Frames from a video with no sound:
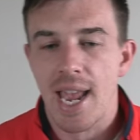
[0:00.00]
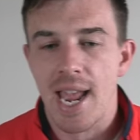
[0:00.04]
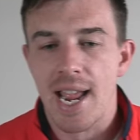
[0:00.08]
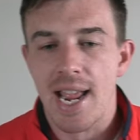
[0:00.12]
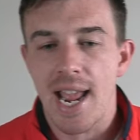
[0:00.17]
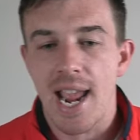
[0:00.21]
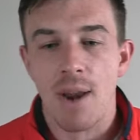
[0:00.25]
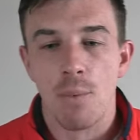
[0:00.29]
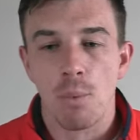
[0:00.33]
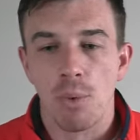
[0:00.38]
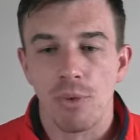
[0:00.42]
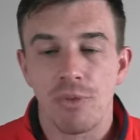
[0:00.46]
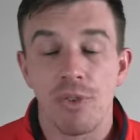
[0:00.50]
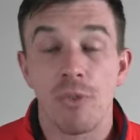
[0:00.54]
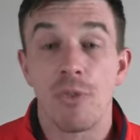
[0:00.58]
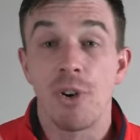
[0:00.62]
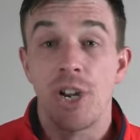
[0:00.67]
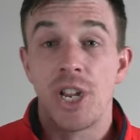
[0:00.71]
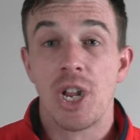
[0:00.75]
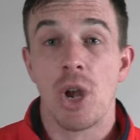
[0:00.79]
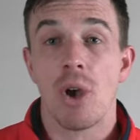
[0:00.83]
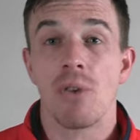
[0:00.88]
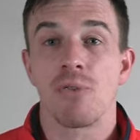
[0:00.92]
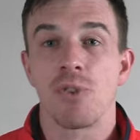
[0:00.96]
And with a
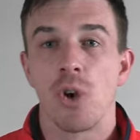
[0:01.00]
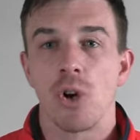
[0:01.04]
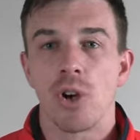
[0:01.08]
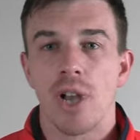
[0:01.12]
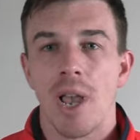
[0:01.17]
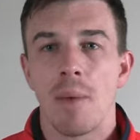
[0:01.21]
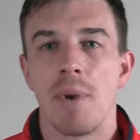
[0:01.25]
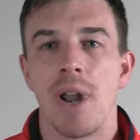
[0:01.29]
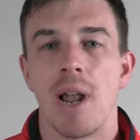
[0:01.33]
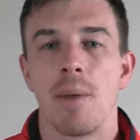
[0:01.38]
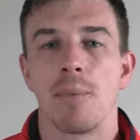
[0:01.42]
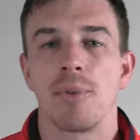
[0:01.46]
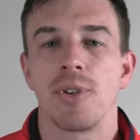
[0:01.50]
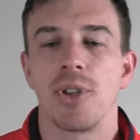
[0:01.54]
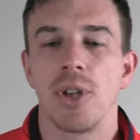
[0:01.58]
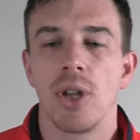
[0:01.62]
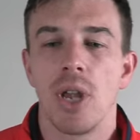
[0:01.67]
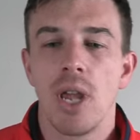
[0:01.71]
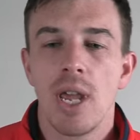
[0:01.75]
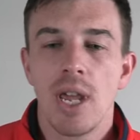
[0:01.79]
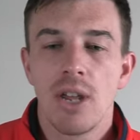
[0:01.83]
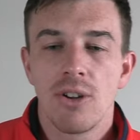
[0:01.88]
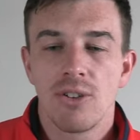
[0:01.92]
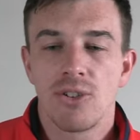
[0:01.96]
video I've got coming up
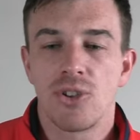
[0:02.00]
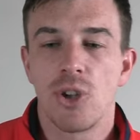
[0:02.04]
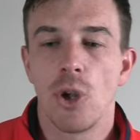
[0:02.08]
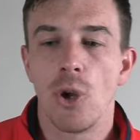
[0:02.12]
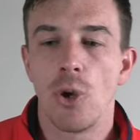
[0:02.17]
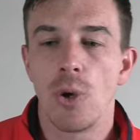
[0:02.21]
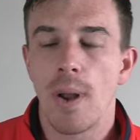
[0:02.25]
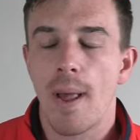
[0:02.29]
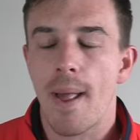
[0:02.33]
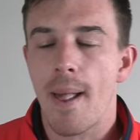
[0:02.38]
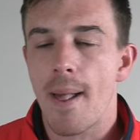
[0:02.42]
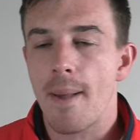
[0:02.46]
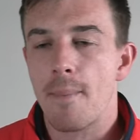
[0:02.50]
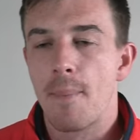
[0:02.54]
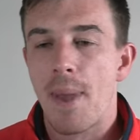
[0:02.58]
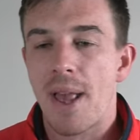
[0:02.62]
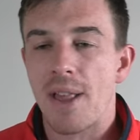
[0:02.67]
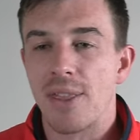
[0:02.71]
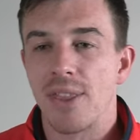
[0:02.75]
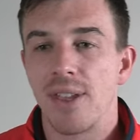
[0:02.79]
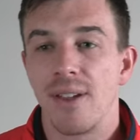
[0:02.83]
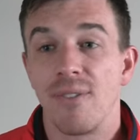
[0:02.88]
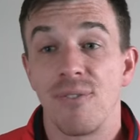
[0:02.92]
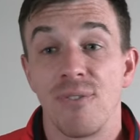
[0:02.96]
soon
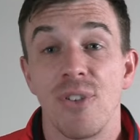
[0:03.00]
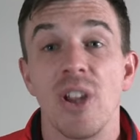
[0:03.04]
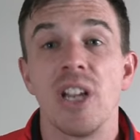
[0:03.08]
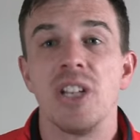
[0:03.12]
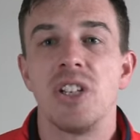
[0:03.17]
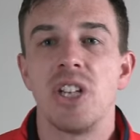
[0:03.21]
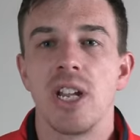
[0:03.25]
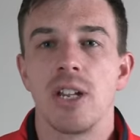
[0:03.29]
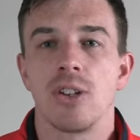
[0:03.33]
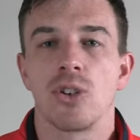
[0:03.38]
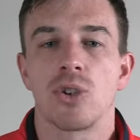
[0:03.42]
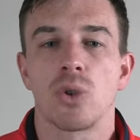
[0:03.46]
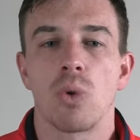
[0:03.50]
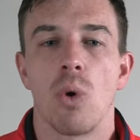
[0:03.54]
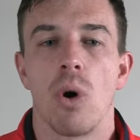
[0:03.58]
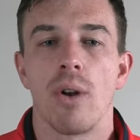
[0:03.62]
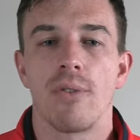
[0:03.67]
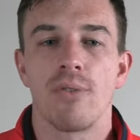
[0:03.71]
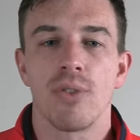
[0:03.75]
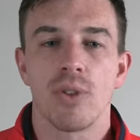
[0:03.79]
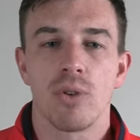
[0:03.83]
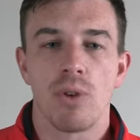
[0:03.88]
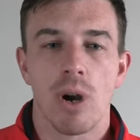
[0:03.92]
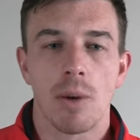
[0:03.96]
about the Fijian
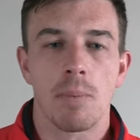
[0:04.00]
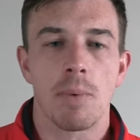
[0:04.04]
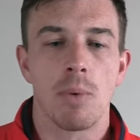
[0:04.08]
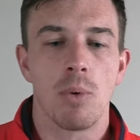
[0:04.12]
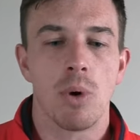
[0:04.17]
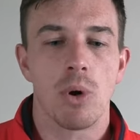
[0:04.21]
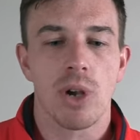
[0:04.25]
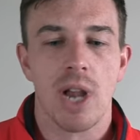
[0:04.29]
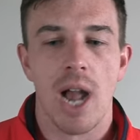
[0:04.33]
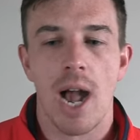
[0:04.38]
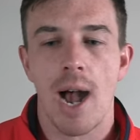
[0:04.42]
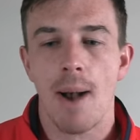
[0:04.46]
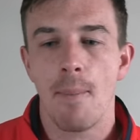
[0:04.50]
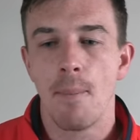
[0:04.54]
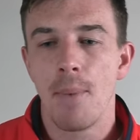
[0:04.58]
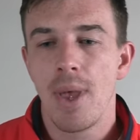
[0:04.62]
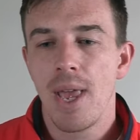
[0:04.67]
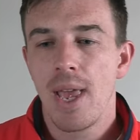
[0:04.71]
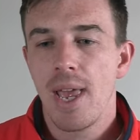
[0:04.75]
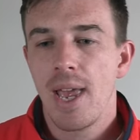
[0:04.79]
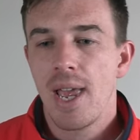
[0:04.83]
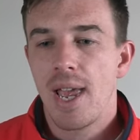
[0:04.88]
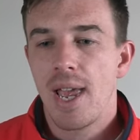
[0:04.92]
squad for the Rugby World Cup,